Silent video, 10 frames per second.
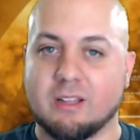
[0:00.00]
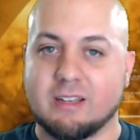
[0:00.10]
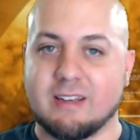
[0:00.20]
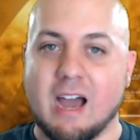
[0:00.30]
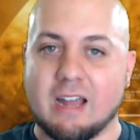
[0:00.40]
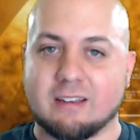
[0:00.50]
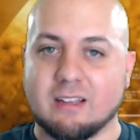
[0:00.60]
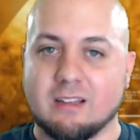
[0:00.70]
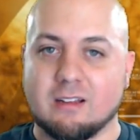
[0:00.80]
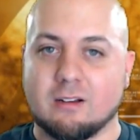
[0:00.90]
Not
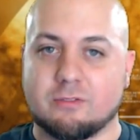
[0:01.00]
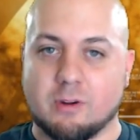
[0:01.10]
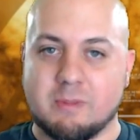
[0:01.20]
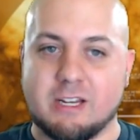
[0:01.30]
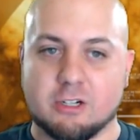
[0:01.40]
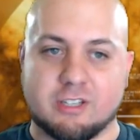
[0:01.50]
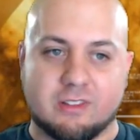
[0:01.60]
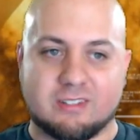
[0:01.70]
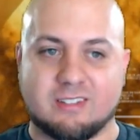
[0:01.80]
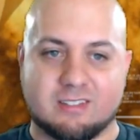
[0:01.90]
from here to
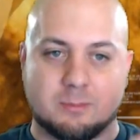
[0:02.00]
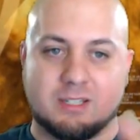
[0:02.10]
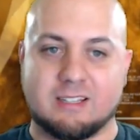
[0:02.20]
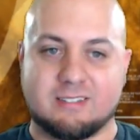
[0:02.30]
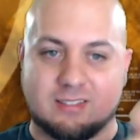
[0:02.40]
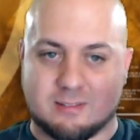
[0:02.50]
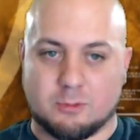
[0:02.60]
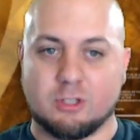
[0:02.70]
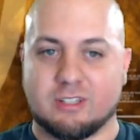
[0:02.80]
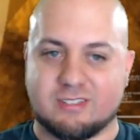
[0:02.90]
this system to this system
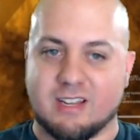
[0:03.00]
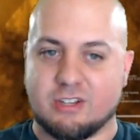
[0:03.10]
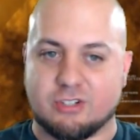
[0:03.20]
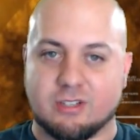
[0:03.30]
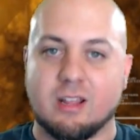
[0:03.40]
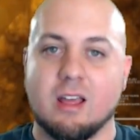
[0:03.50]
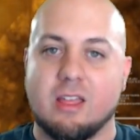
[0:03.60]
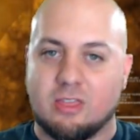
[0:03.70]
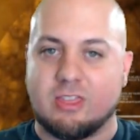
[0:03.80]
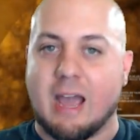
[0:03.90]
to this station.
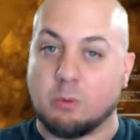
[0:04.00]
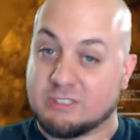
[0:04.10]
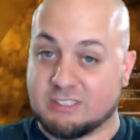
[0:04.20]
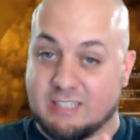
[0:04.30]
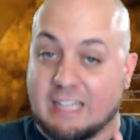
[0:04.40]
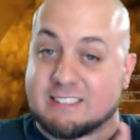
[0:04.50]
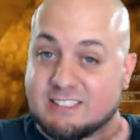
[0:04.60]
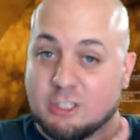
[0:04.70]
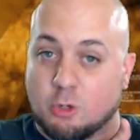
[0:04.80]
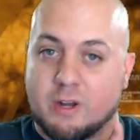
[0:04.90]
That's
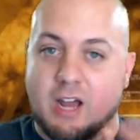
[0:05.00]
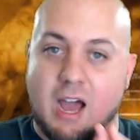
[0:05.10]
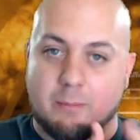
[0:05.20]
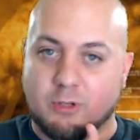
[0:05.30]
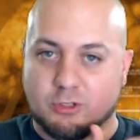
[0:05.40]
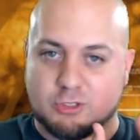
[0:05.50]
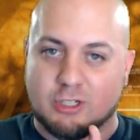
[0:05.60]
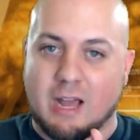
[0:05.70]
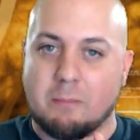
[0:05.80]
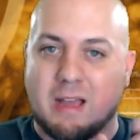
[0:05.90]
still one hop. So you're
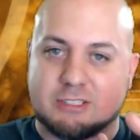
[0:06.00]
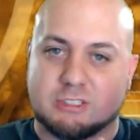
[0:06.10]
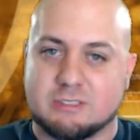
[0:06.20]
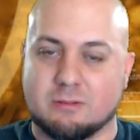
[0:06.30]
not imagining